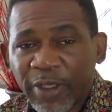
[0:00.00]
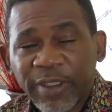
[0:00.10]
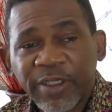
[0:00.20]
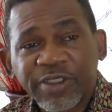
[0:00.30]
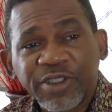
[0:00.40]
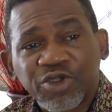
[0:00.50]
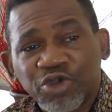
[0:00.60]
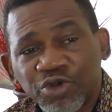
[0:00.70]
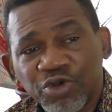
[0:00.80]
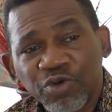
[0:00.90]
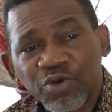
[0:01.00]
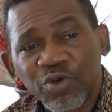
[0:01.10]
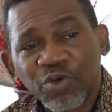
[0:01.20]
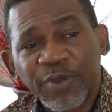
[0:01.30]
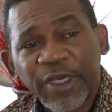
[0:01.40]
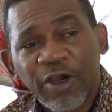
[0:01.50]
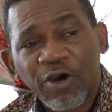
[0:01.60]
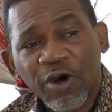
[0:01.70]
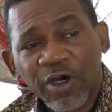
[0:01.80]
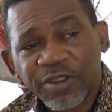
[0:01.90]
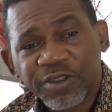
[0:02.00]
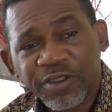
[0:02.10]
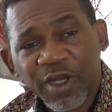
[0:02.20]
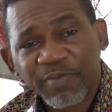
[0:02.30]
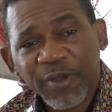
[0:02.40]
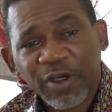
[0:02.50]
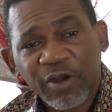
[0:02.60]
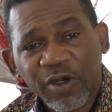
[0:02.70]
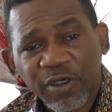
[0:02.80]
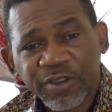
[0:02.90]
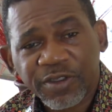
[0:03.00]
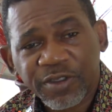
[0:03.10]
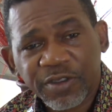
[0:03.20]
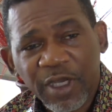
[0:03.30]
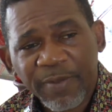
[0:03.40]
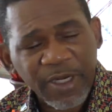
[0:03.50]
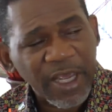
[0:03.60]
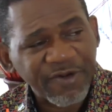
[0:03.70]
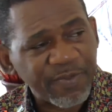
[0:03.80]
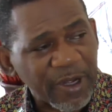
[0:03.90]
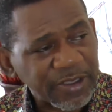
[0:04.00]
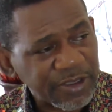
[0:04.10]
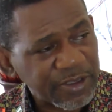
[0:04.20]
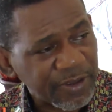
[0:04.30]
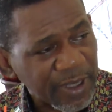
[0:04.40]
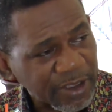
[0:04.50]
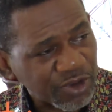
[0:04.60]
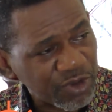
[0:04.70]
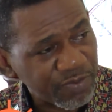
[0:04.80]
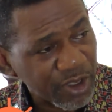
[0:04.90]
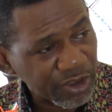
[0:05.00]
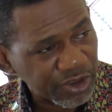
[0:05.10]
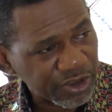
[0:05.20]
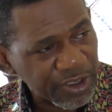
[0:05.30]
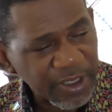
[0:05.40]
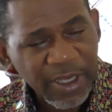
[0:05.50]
But this is true not because, every party has to emerge.